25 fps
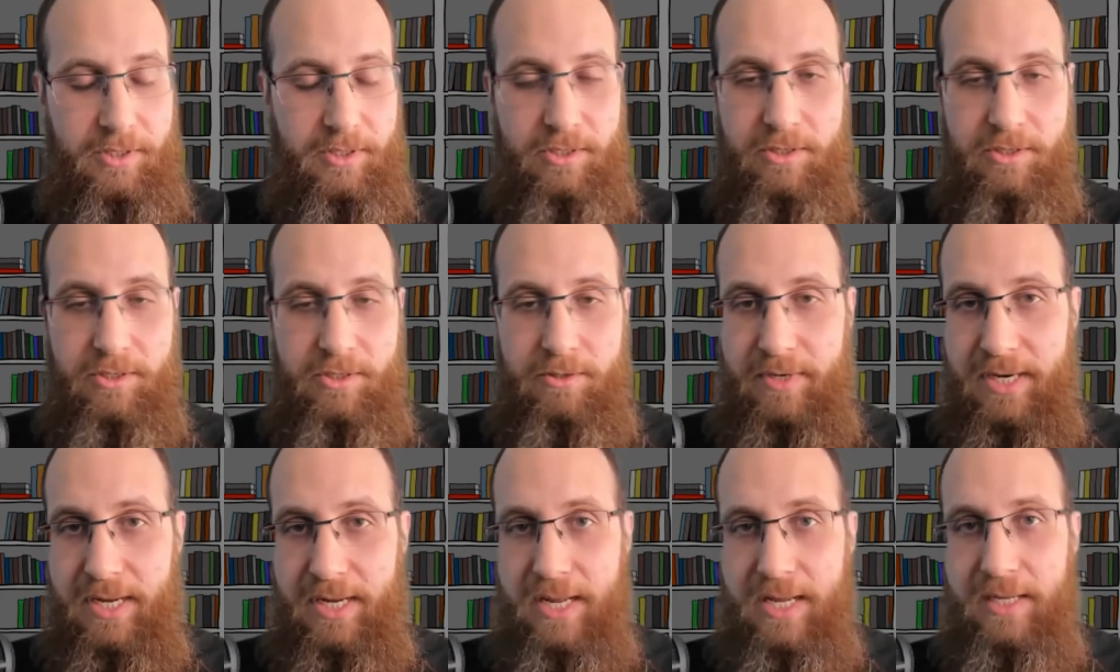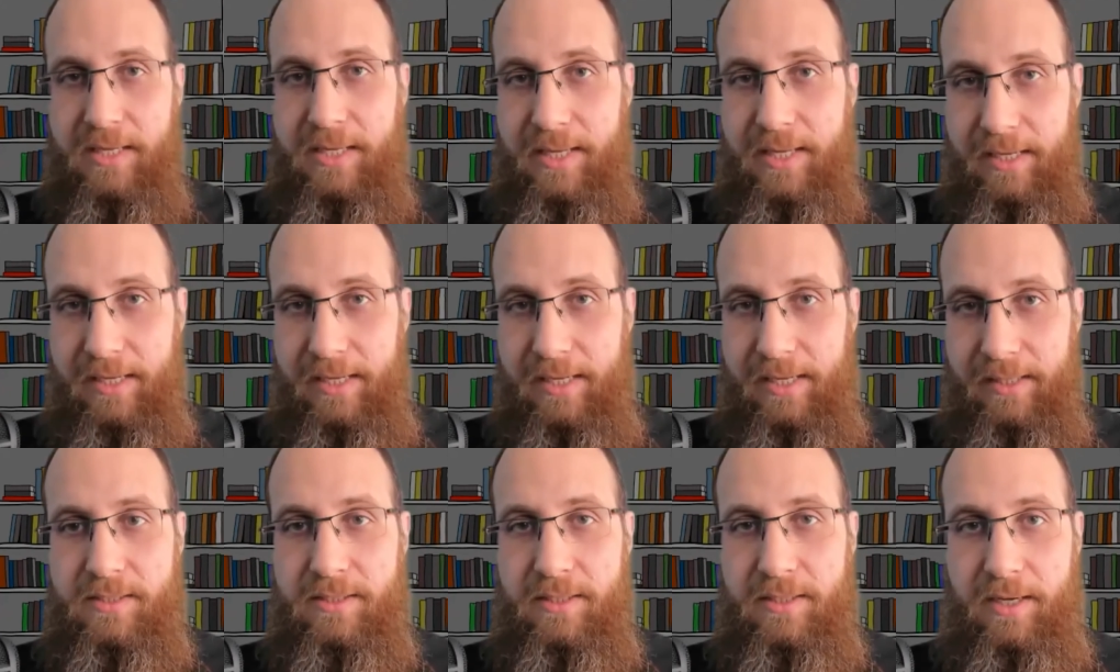unique
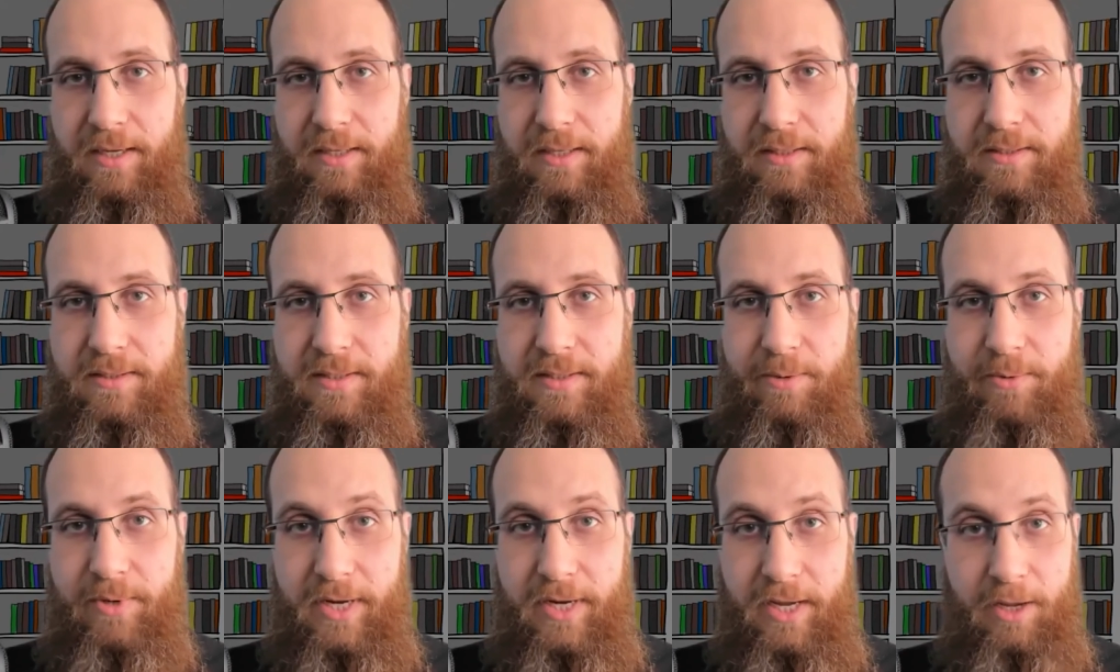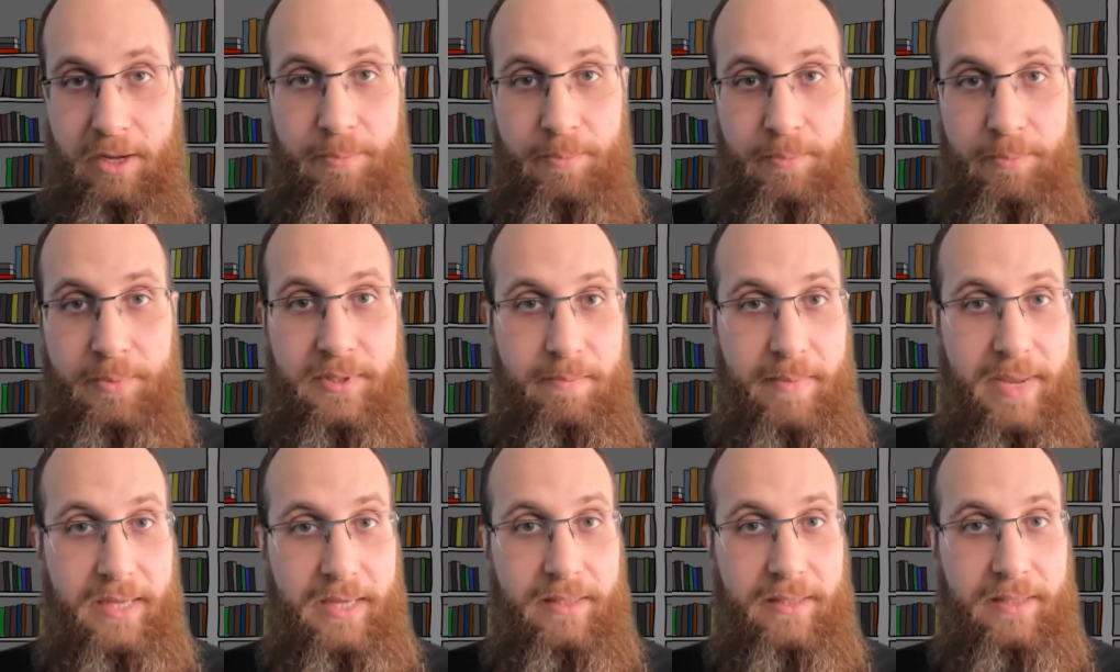insights that would help us
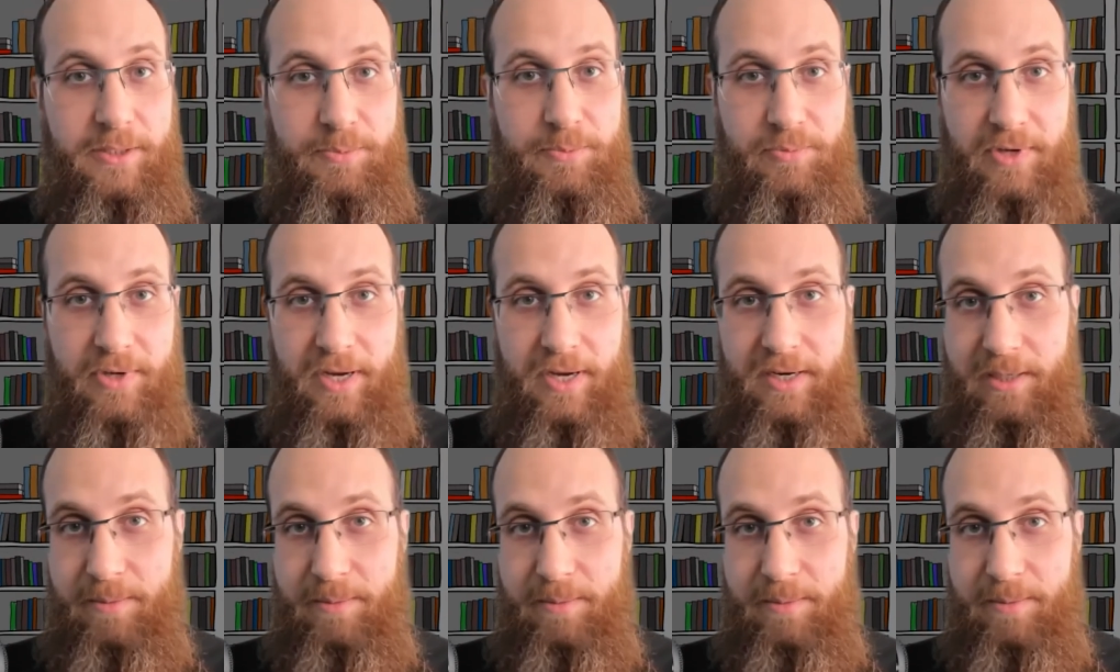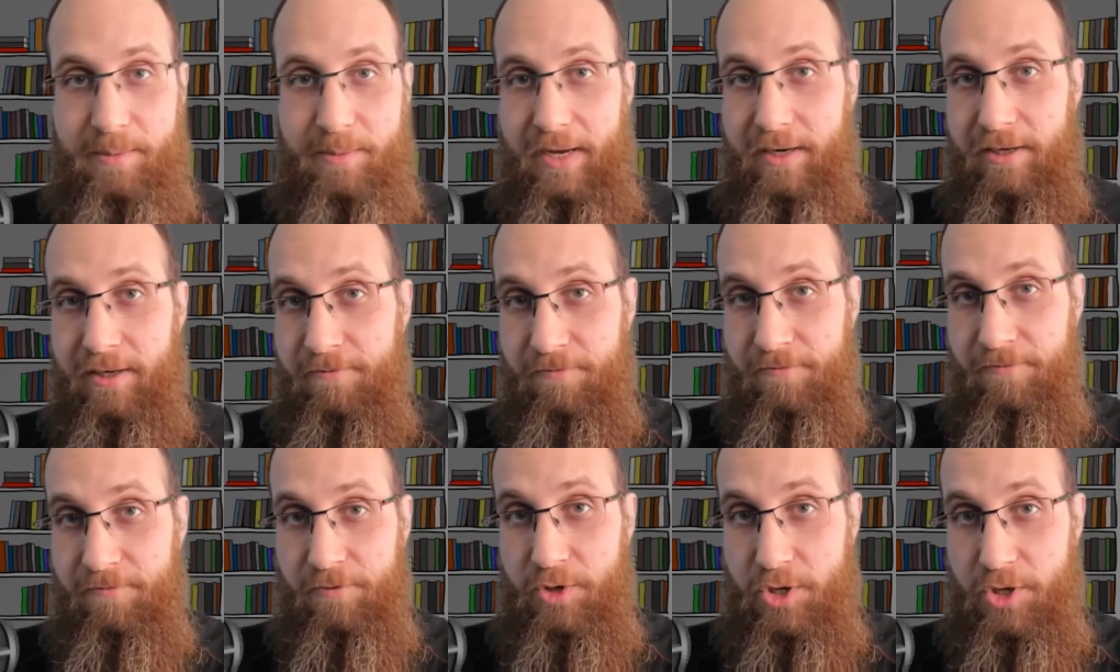make this product better
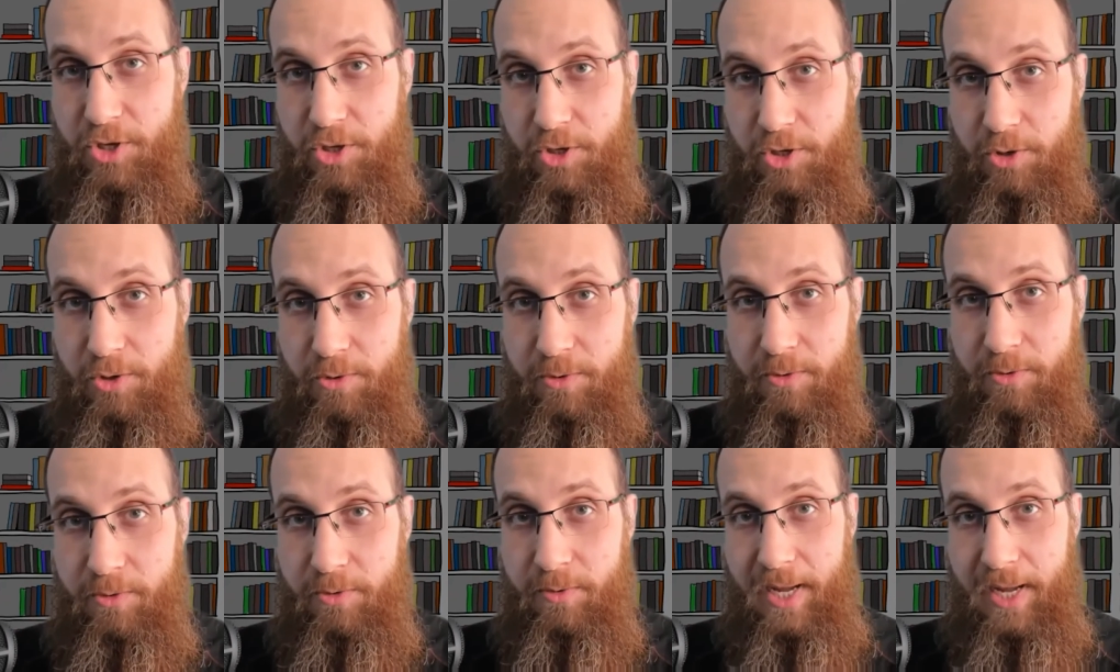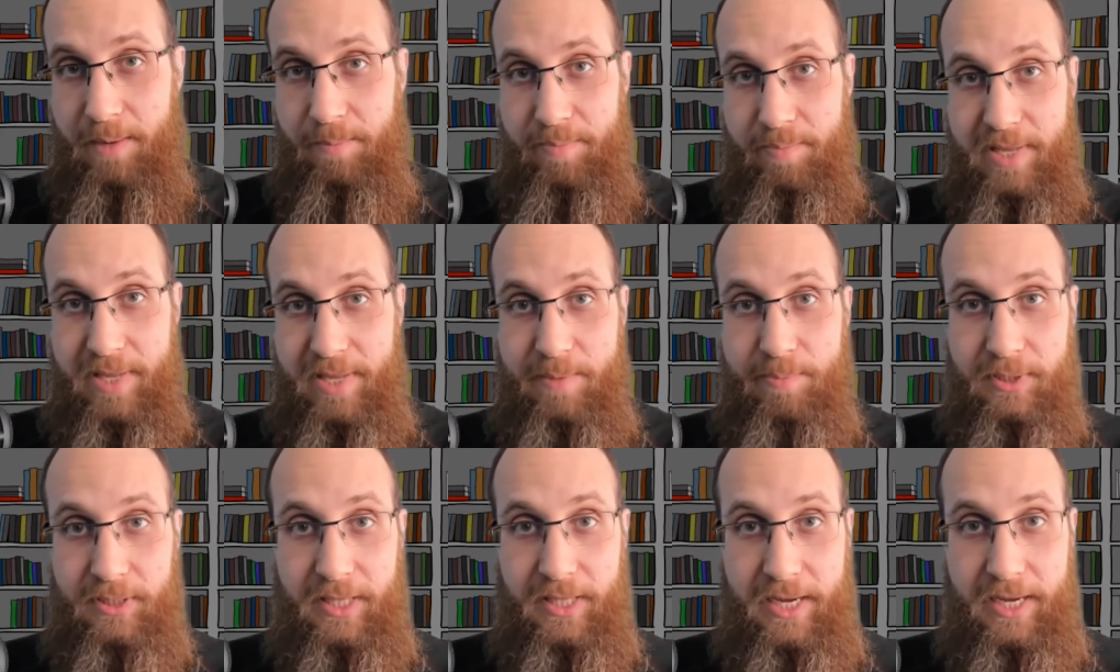for you and
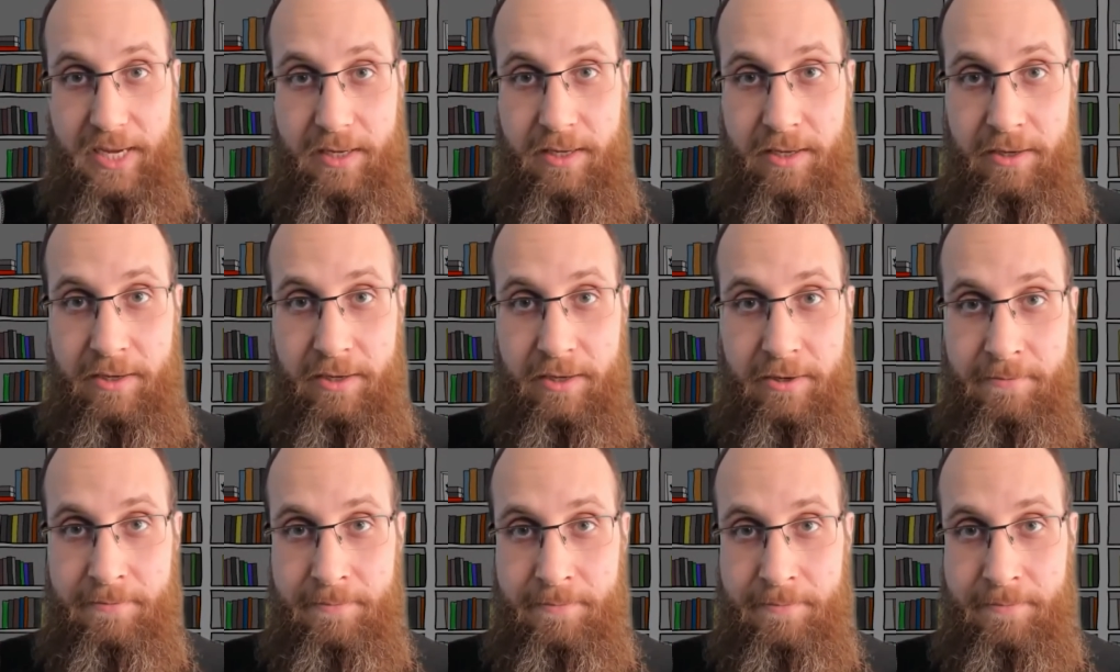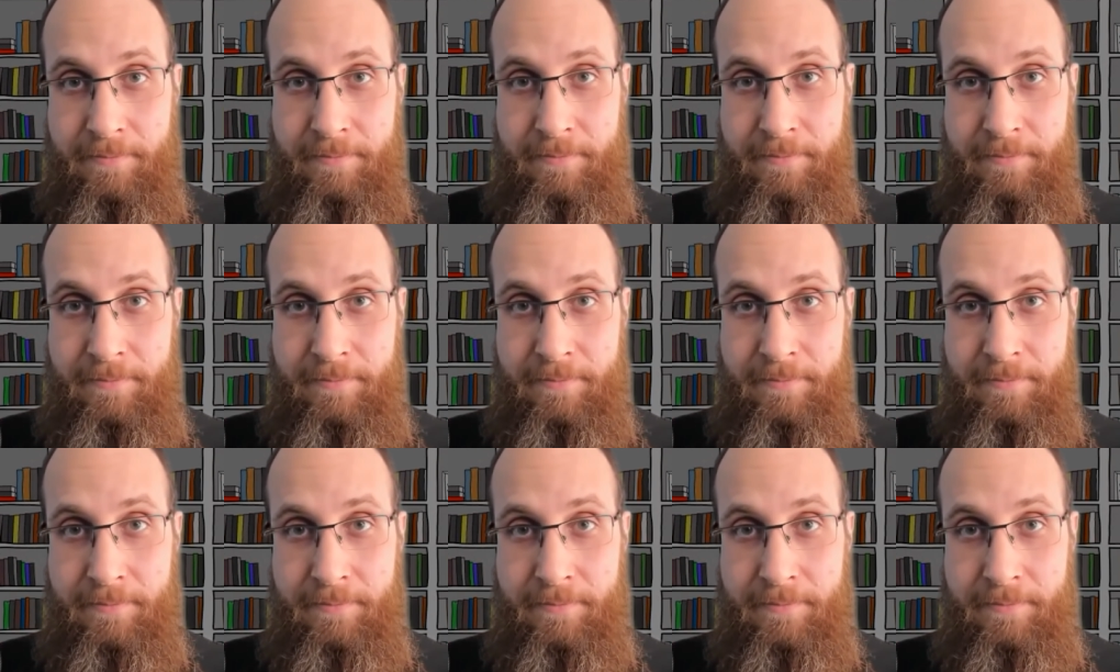people like you.